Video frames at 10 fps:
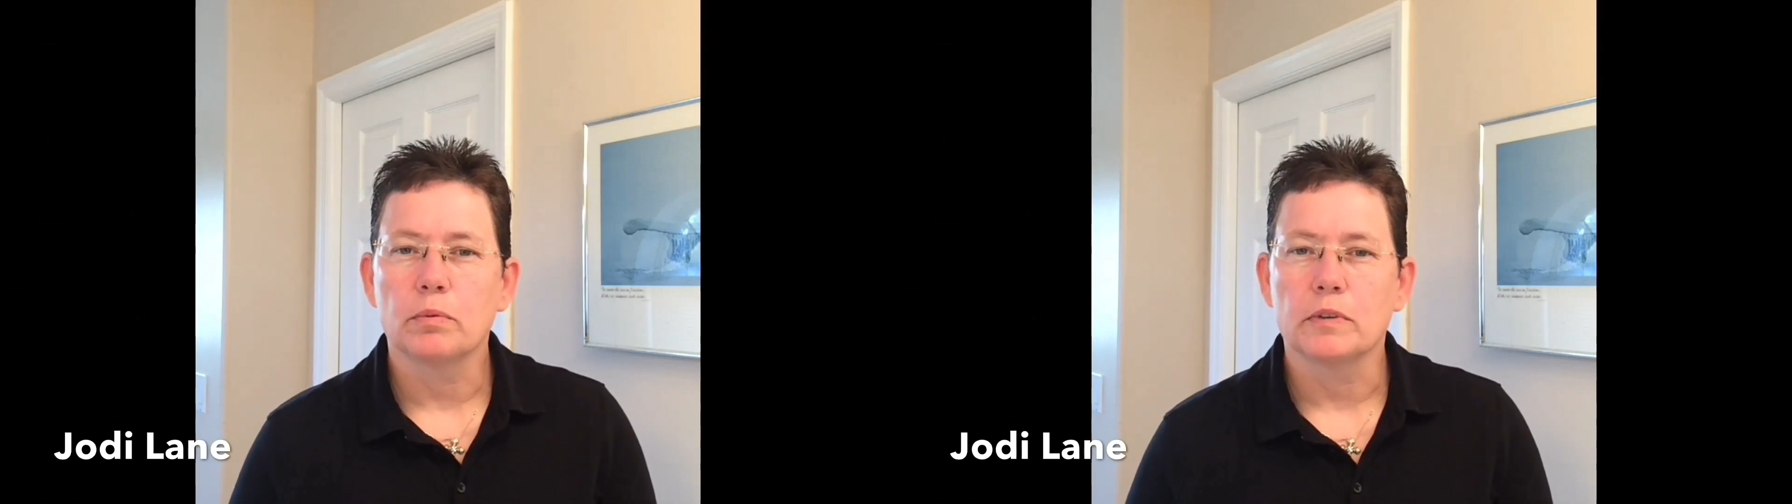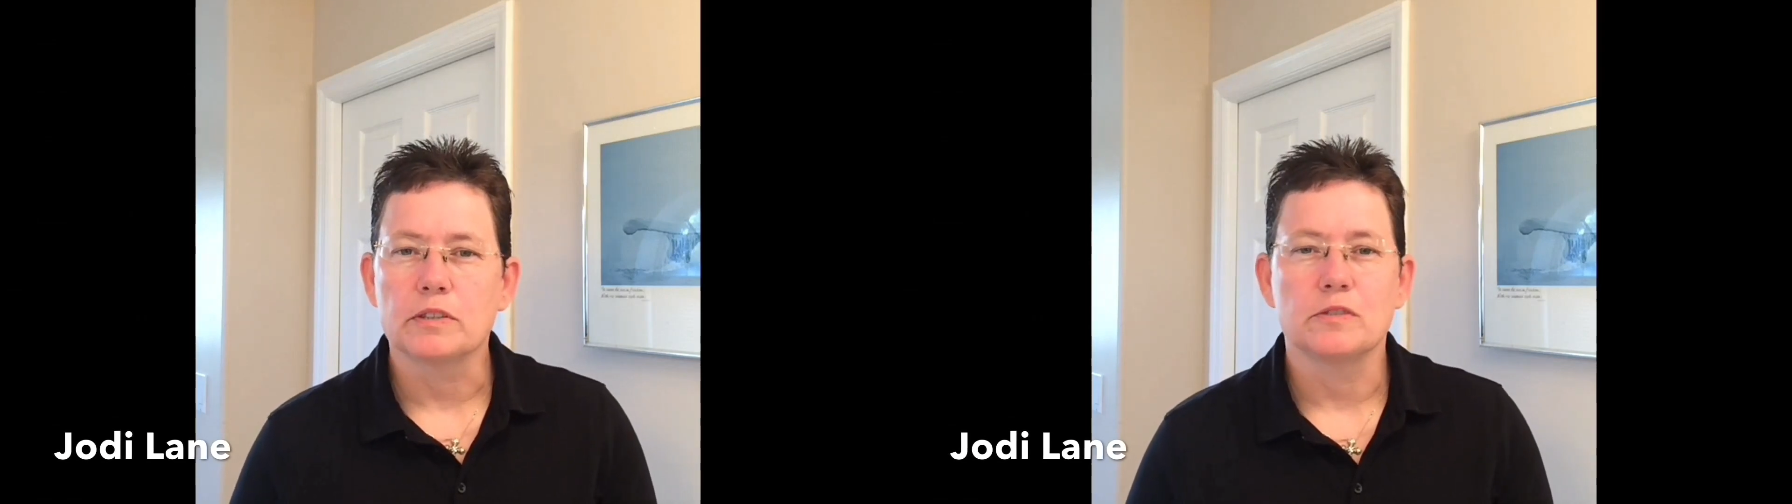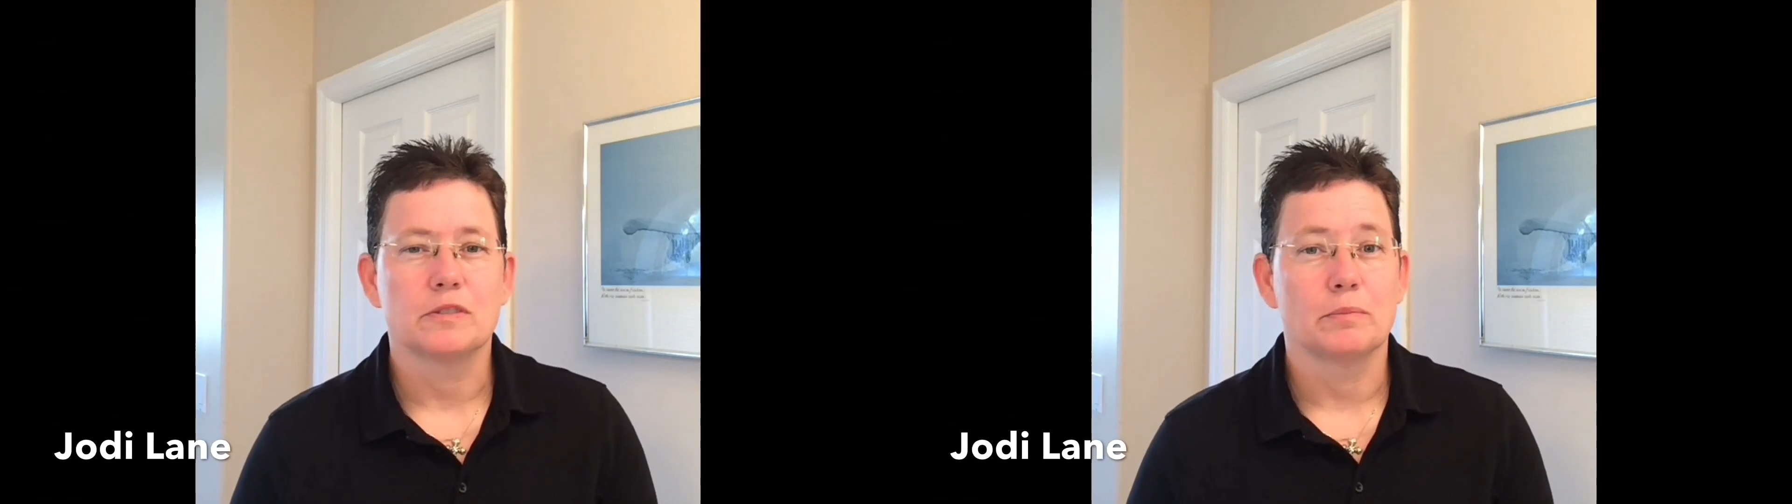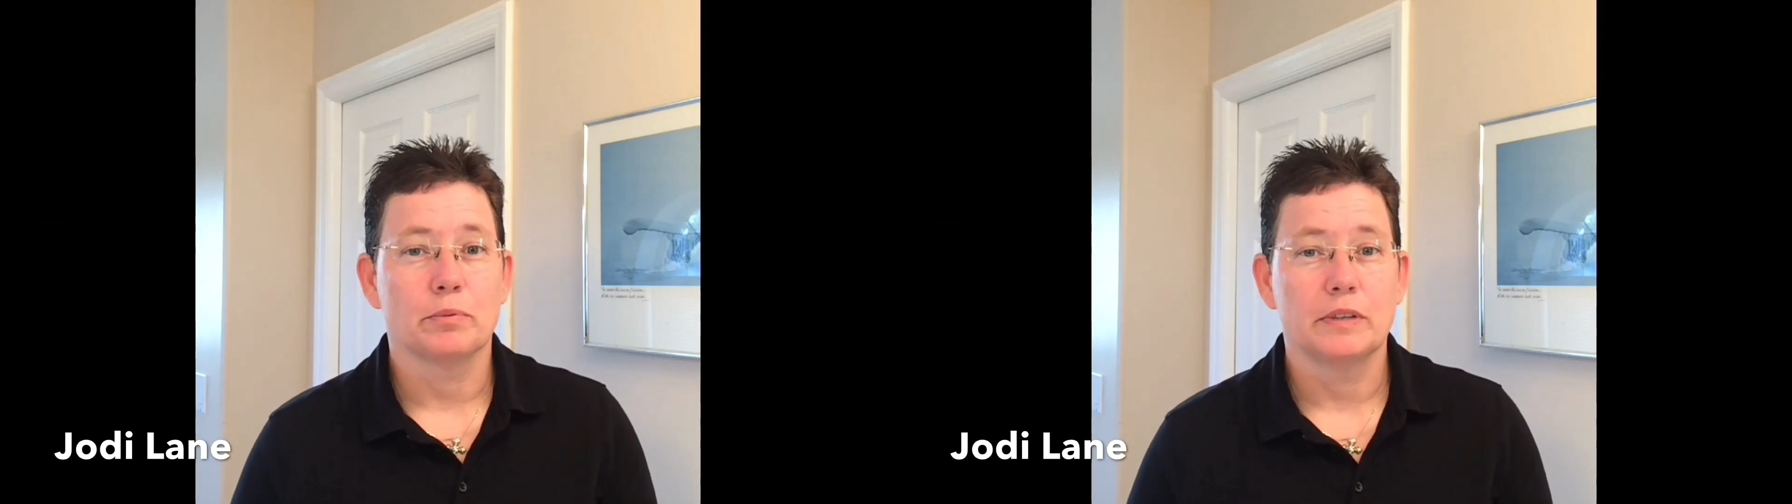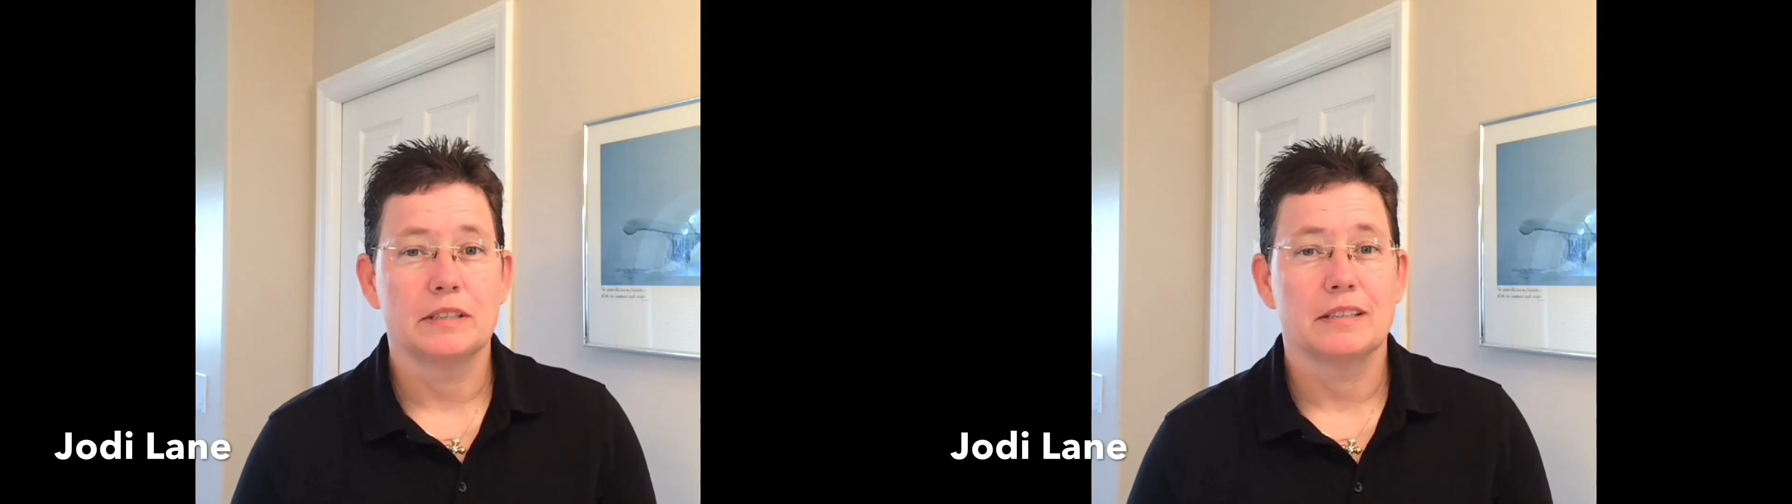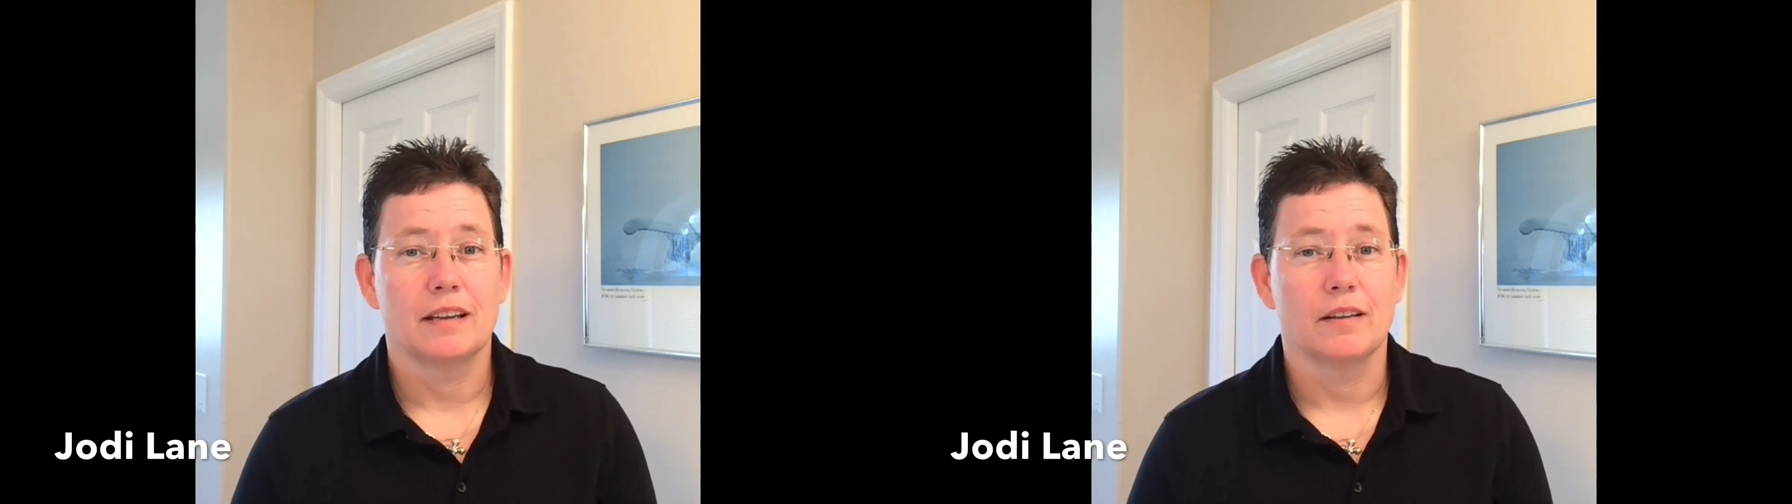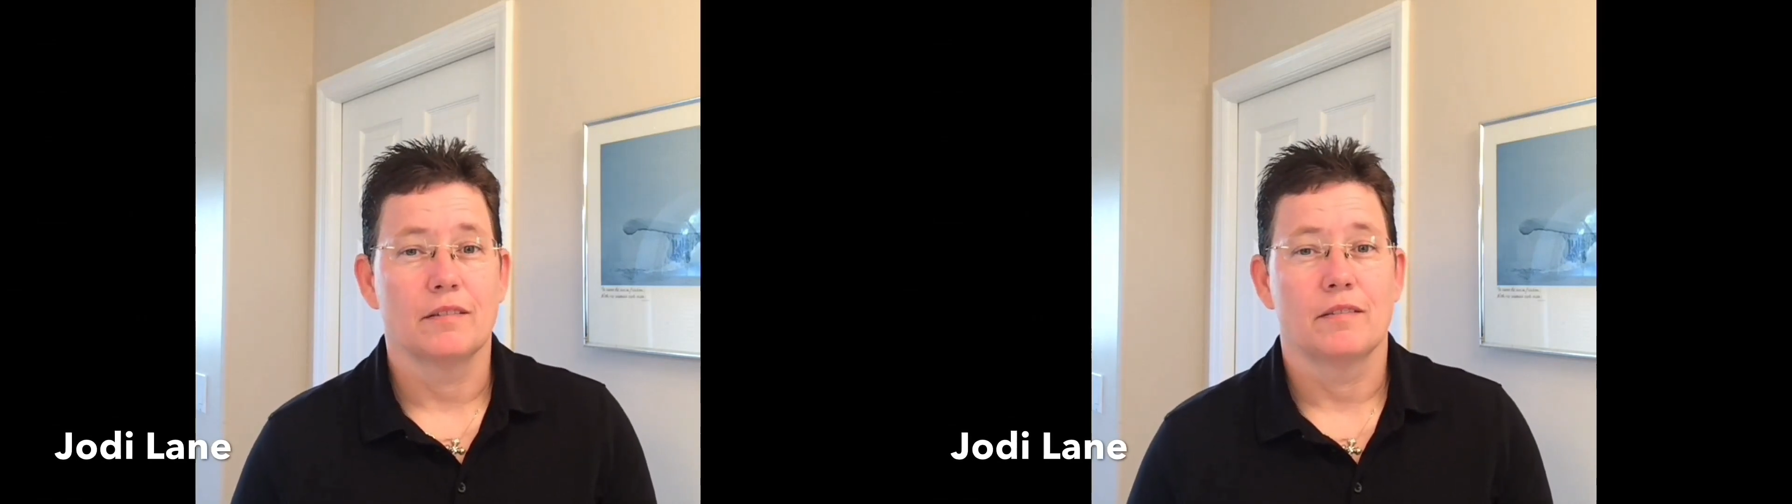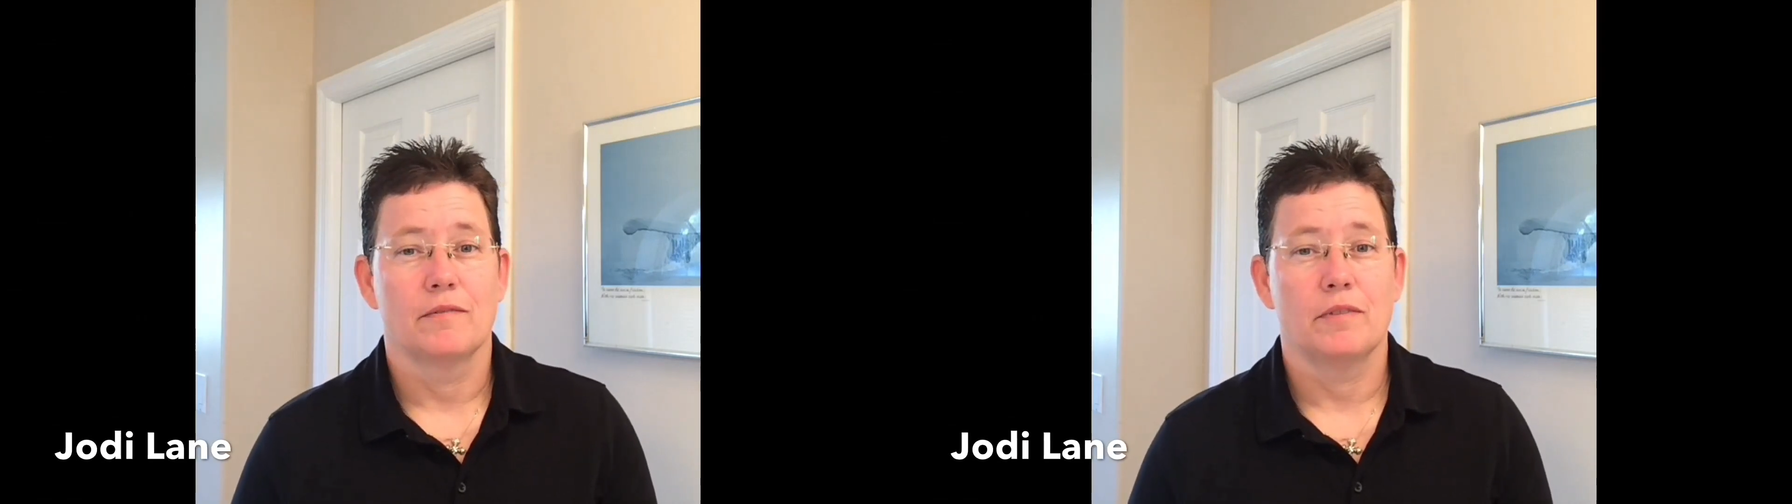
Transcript: parishioners and priests saying,